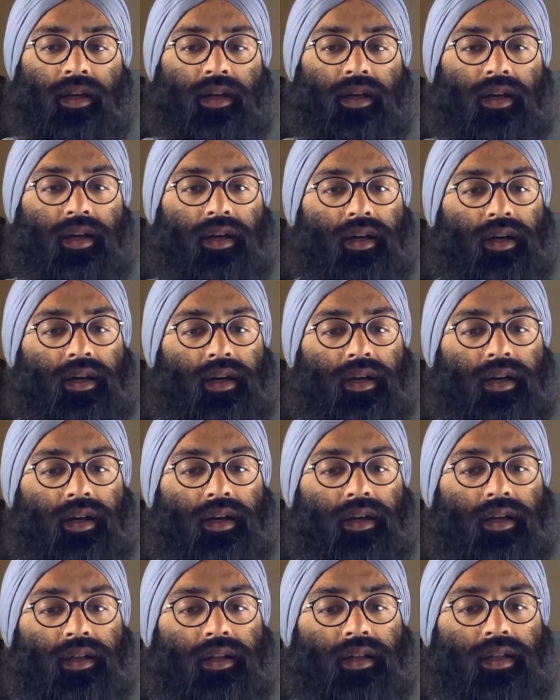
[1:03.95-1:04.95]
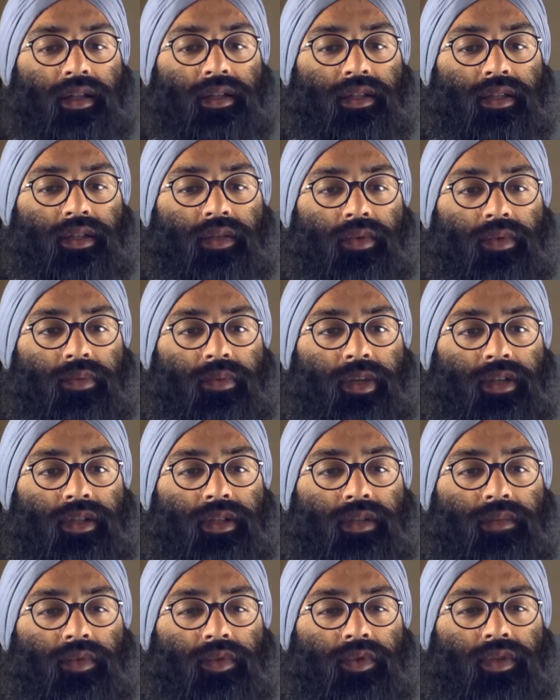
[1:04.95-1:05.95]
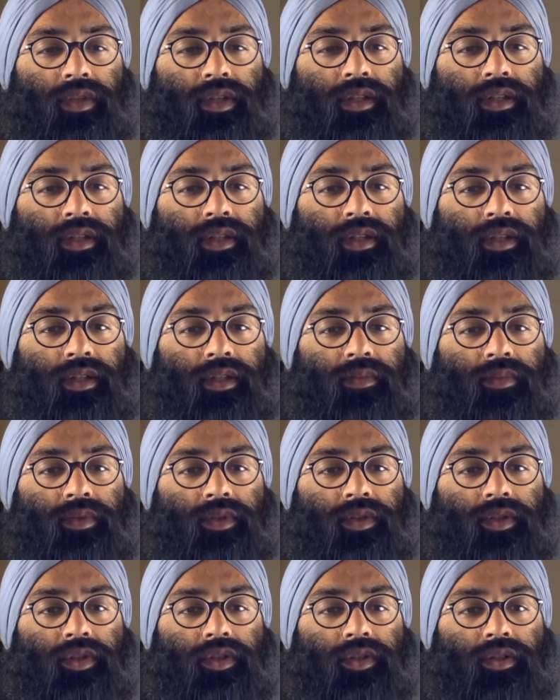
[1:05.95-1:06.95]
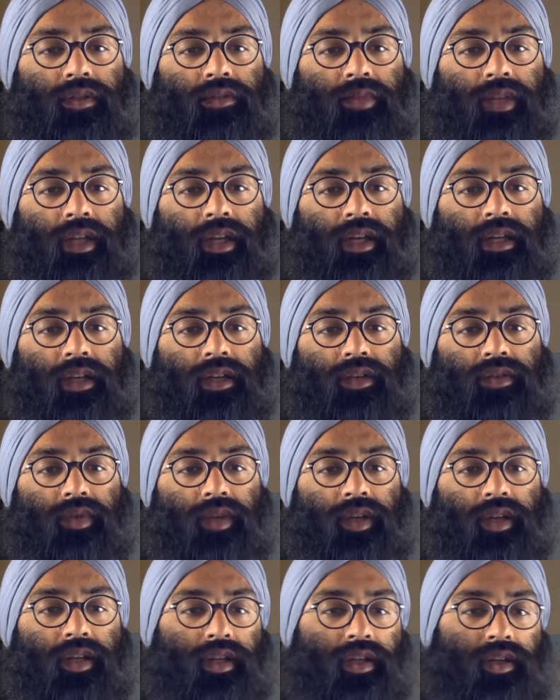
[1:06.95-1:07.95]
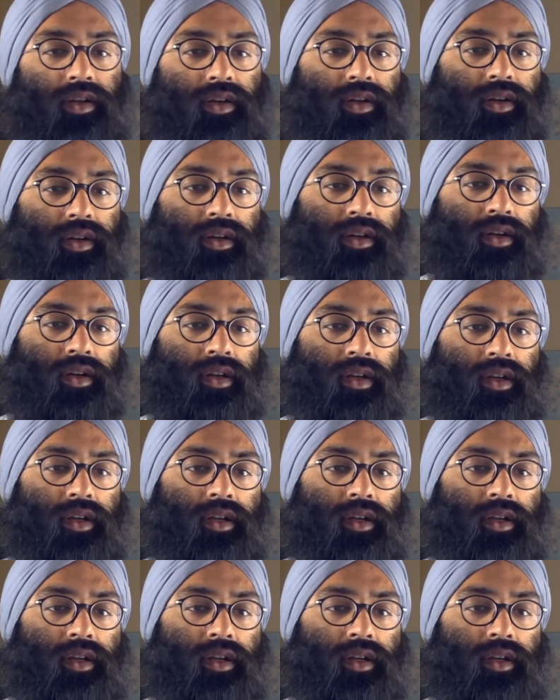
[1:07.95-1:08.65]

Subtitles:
Let's see what makes the most sense in this position. Black king's right here.